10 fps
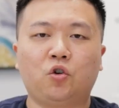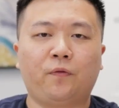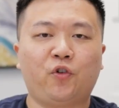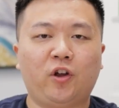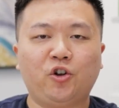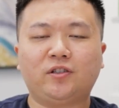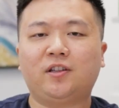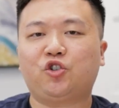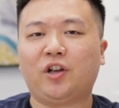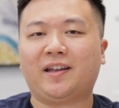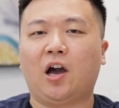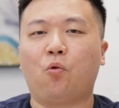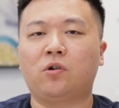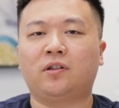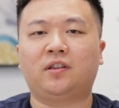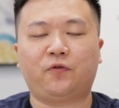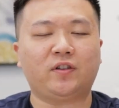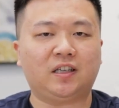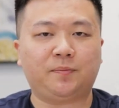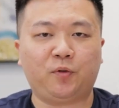So if you're interested to check out what are the
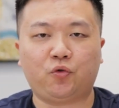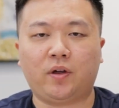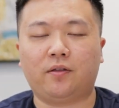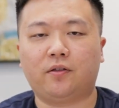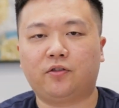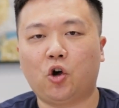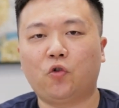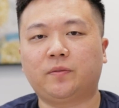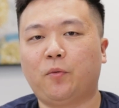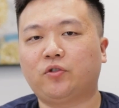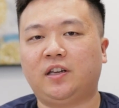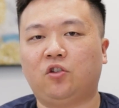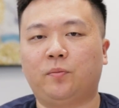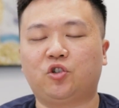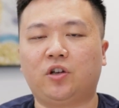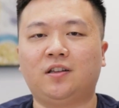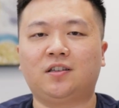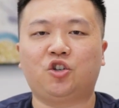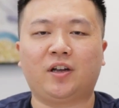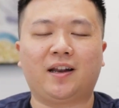differences between those multi-needle
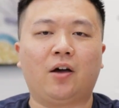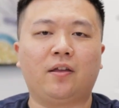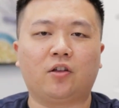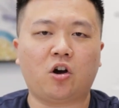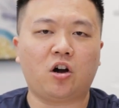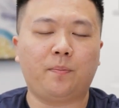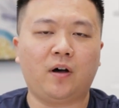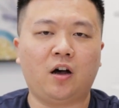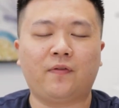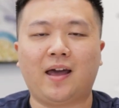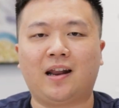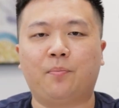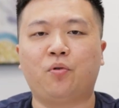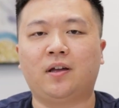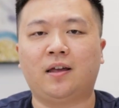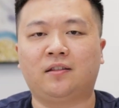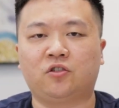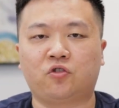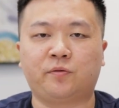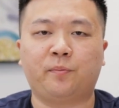machines, check it out in the card above and I put it in the
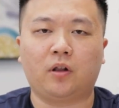description